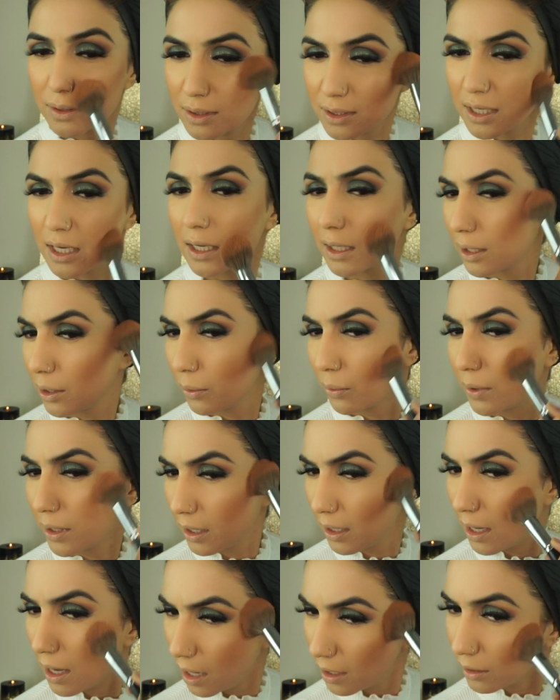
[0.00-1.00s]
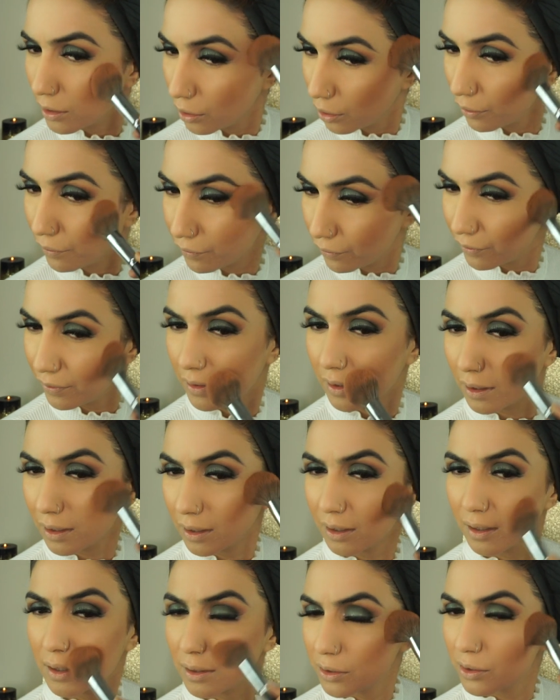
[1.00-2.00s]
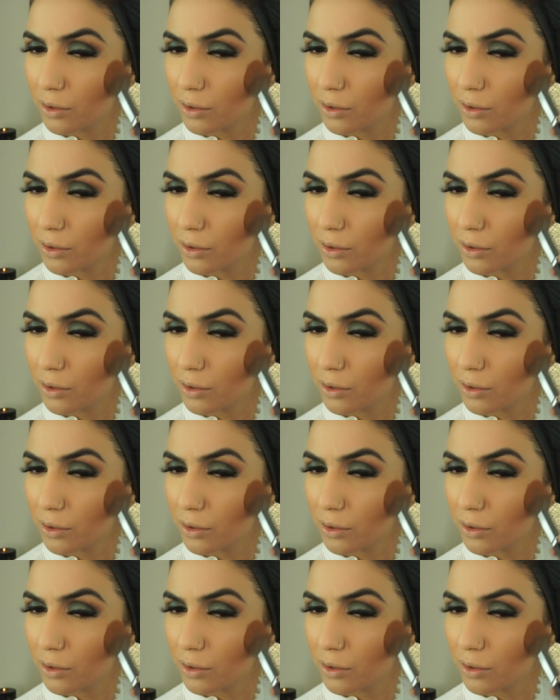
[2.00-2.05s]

take away any of the